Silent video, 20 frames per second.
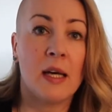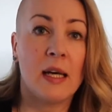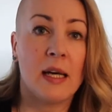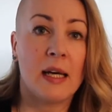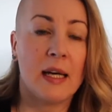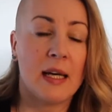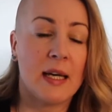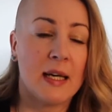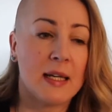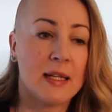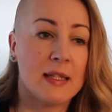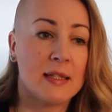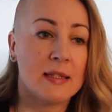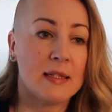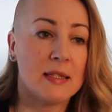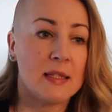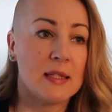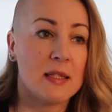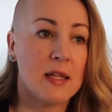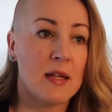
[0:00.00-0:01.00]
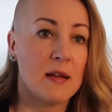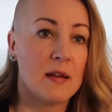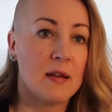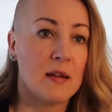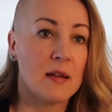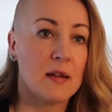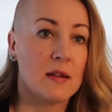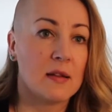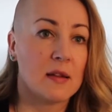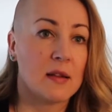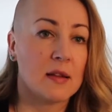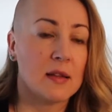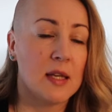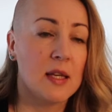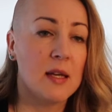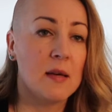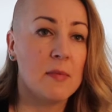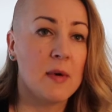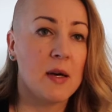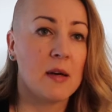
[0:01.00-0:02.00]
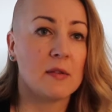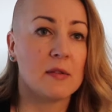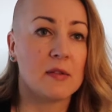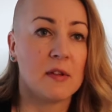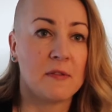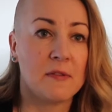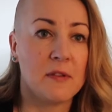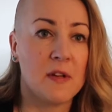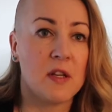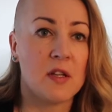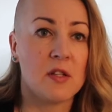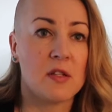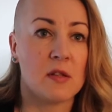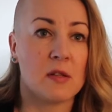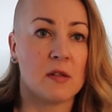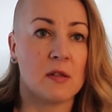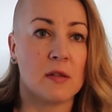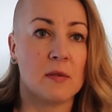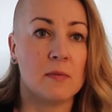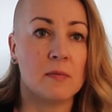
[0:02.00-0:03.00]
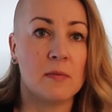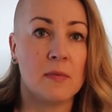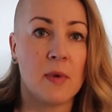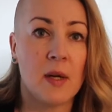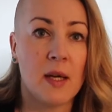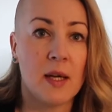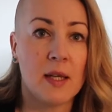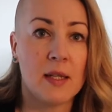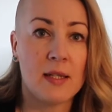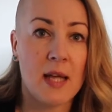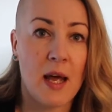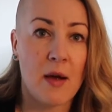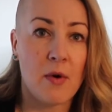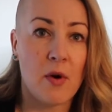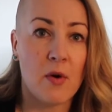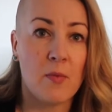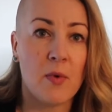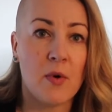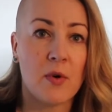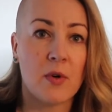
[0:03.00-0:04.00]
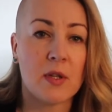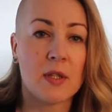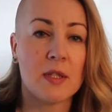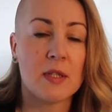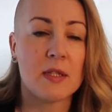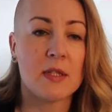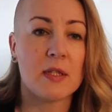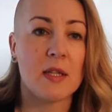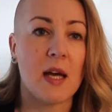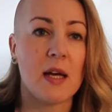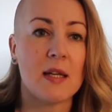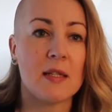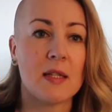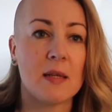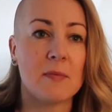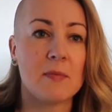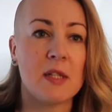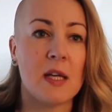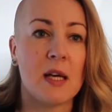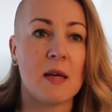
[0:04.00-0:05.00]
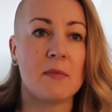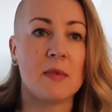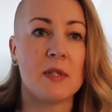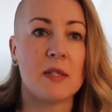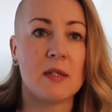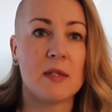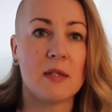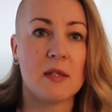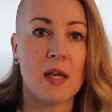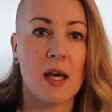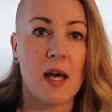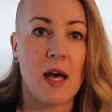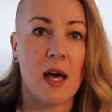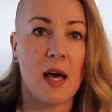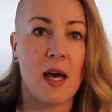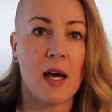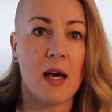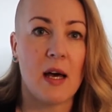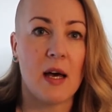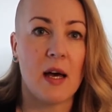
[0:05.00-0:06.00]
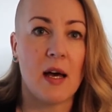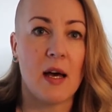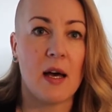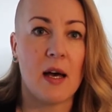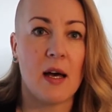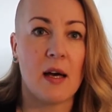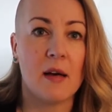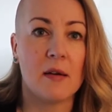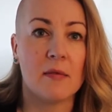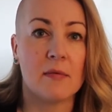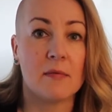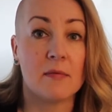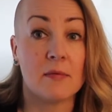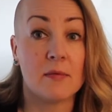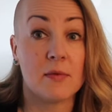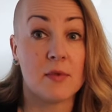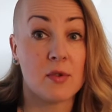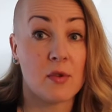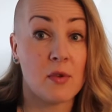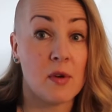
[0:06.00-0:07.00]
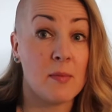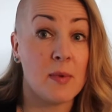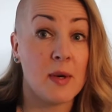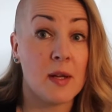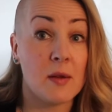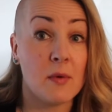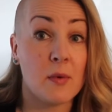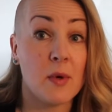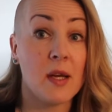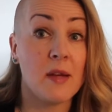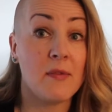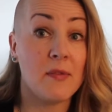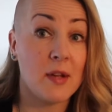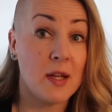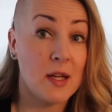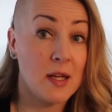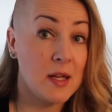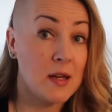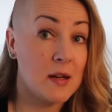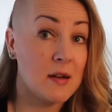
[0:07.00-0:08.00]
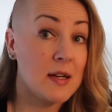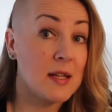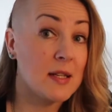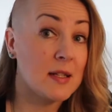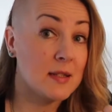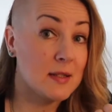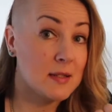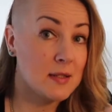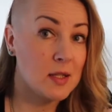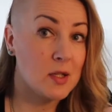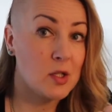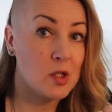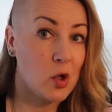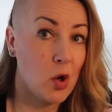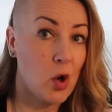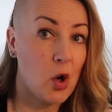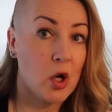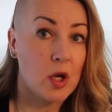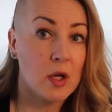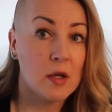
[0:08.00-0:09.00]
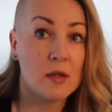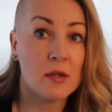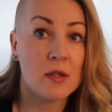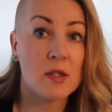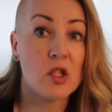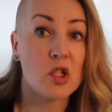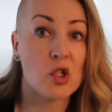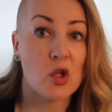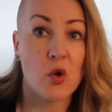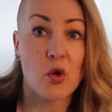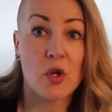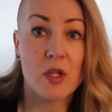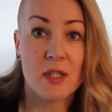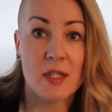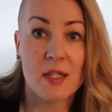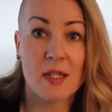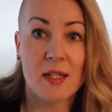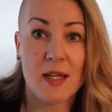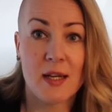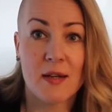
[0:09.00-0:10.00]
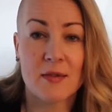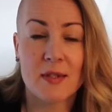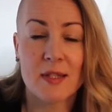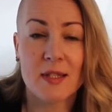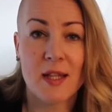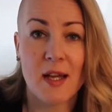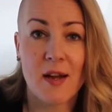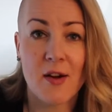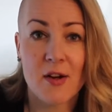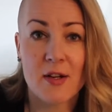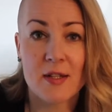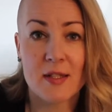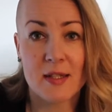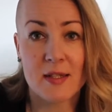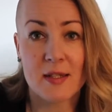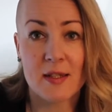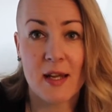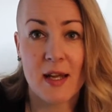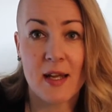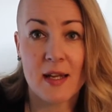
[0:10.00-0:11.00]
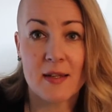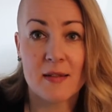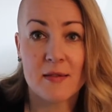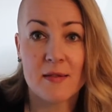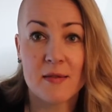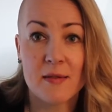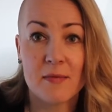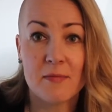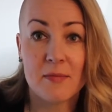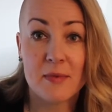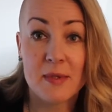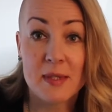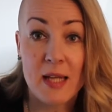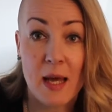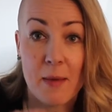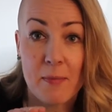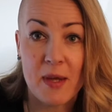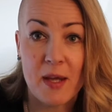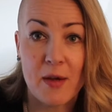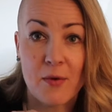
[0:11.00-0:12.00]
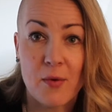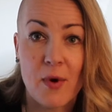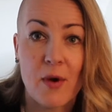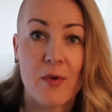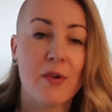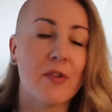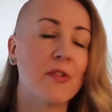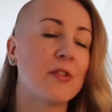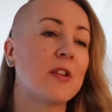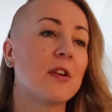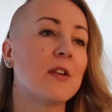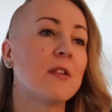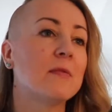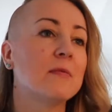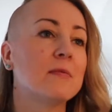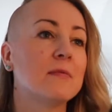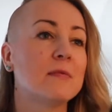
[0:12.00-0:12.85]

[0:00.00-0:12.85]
And the thing about the fictional tarot books, I sometimes, sorry by the way if you can hear it, it's the dog snorting downstairs and tapping around on the